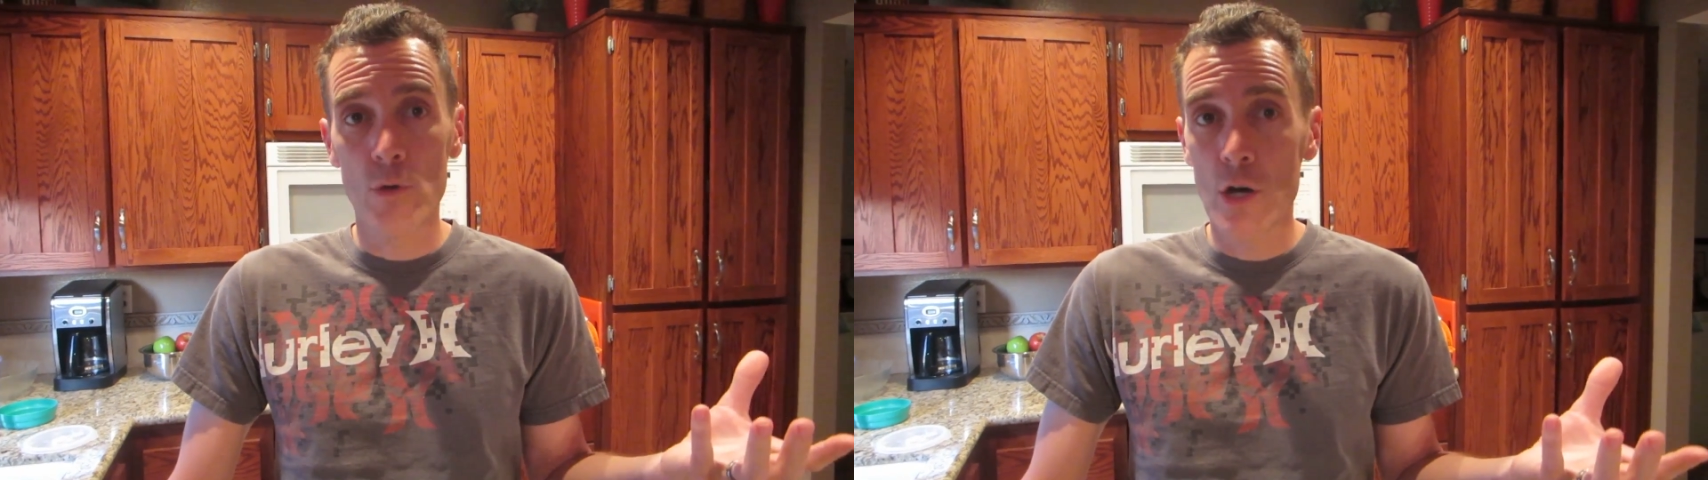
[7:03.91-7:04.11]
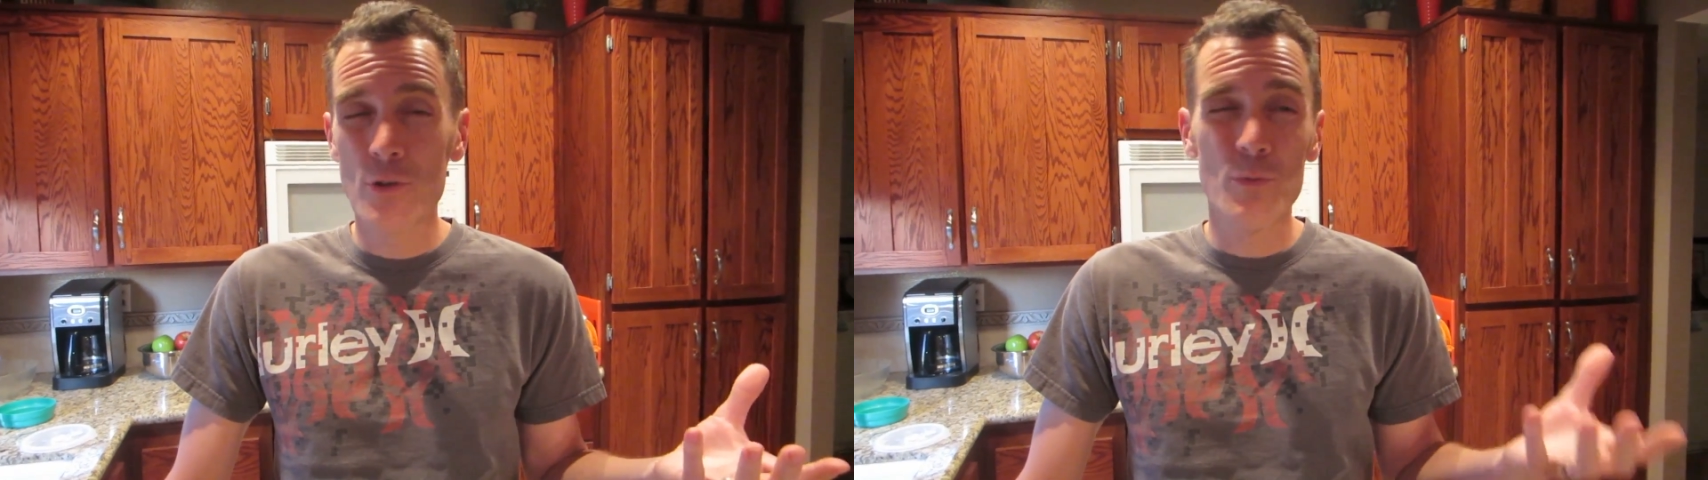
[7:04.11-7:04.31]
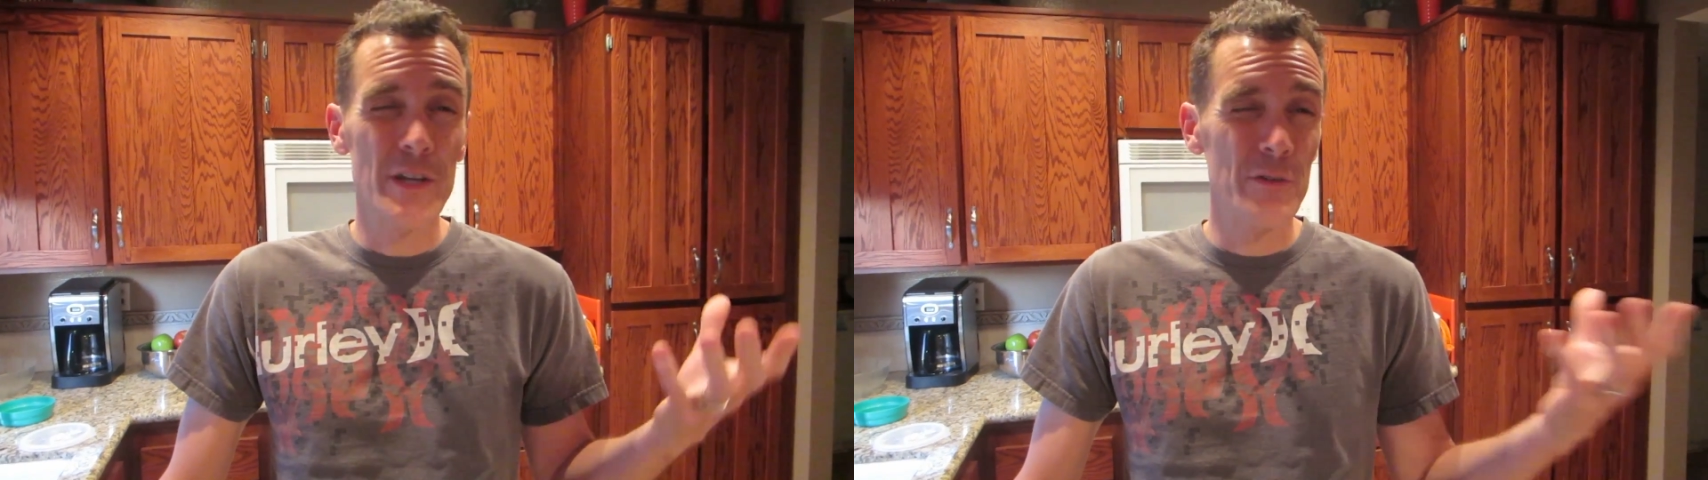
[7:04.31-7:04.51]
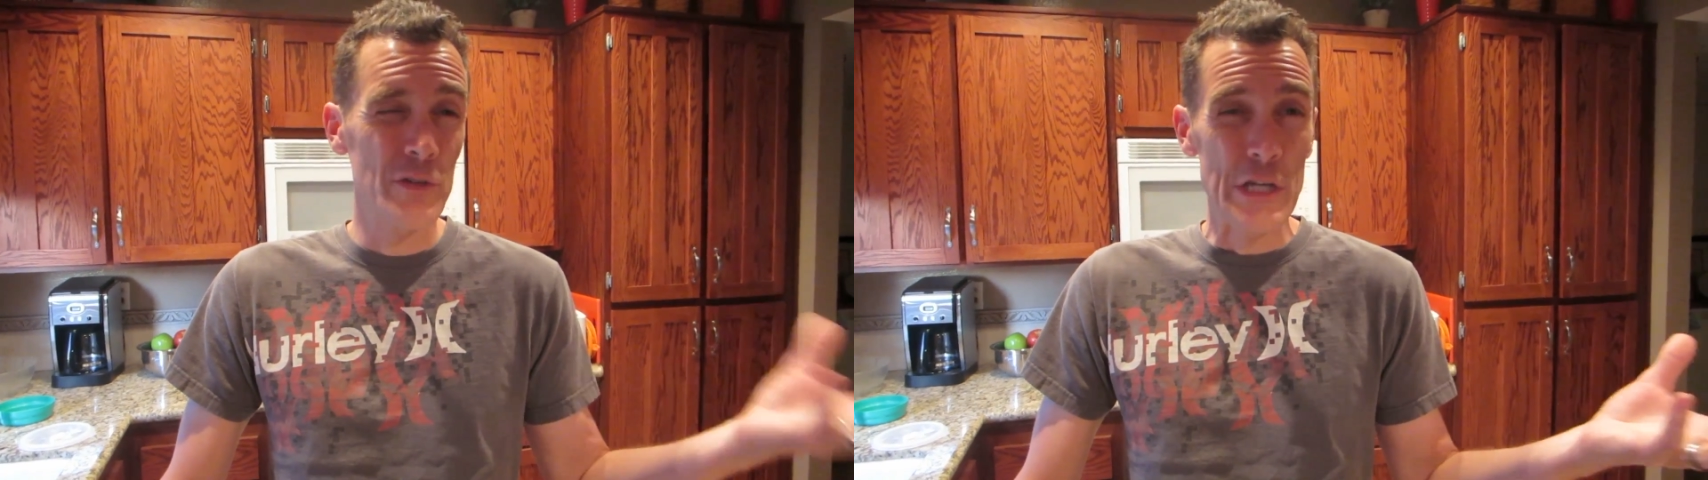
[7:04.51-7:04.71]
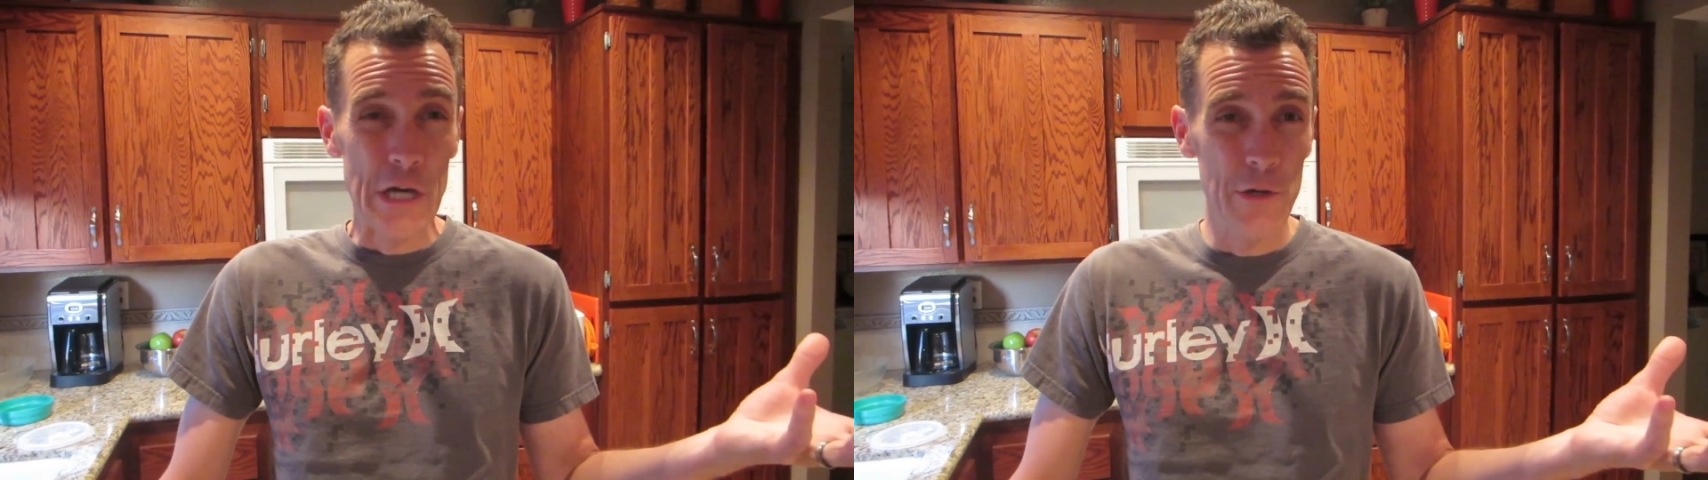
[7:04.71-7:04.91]
road and we
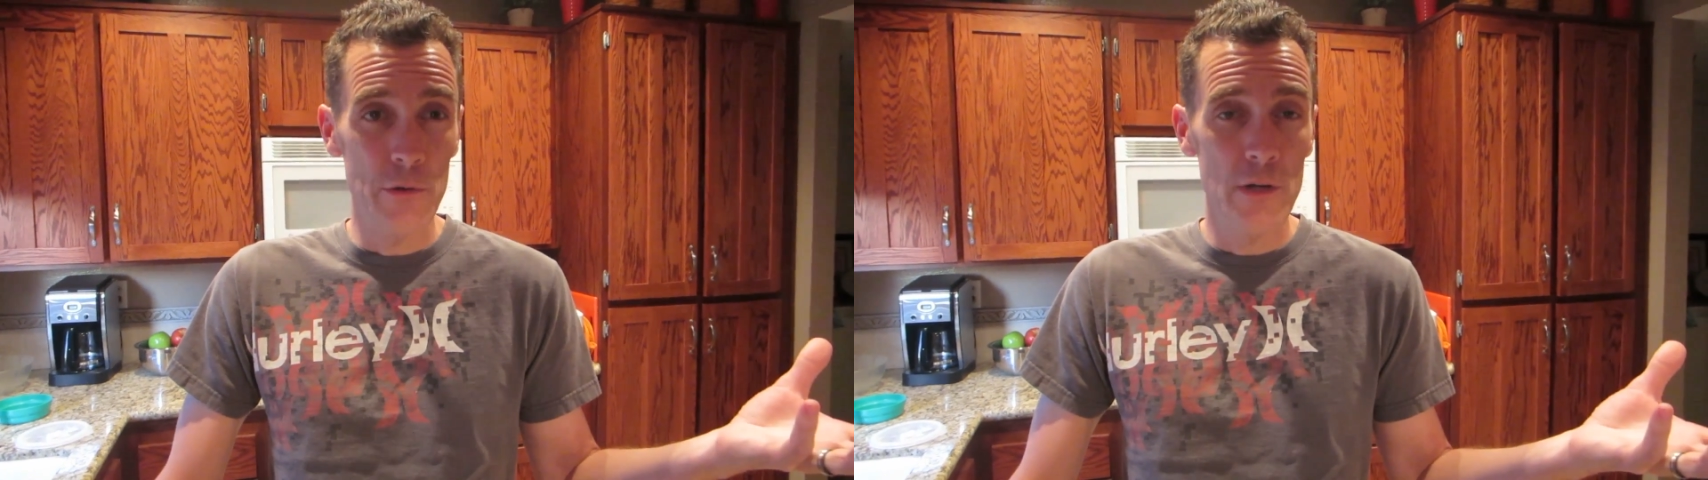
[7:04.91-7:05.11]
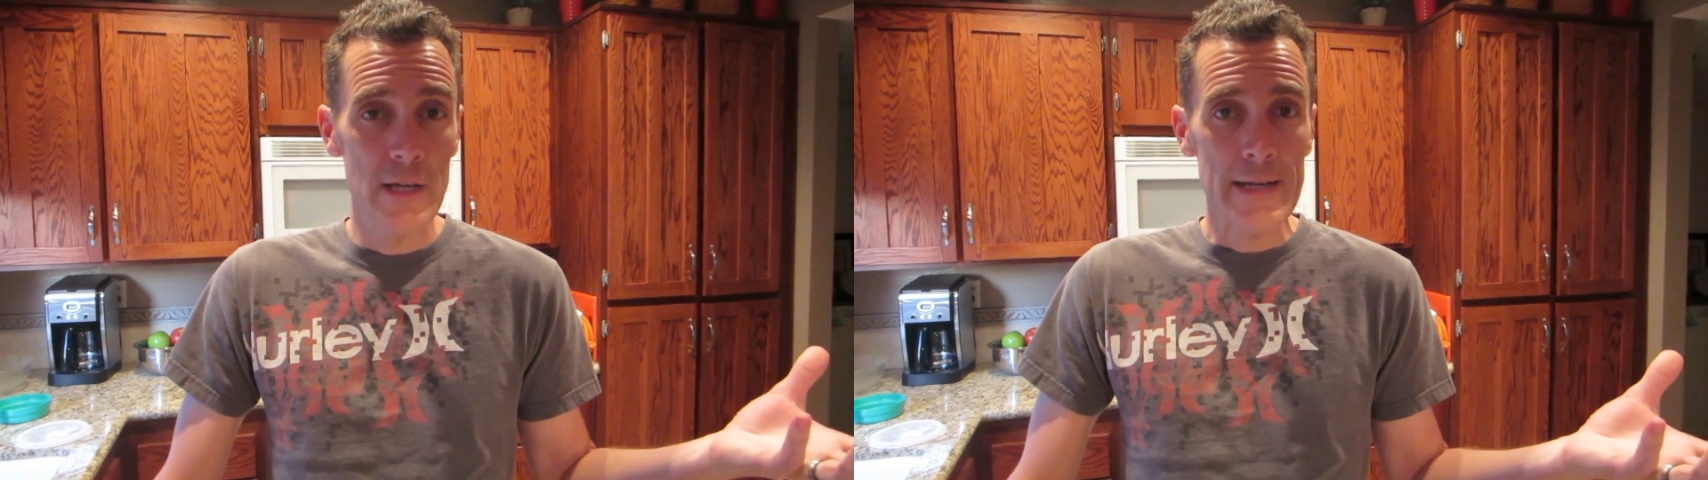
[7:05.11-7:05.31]
don't know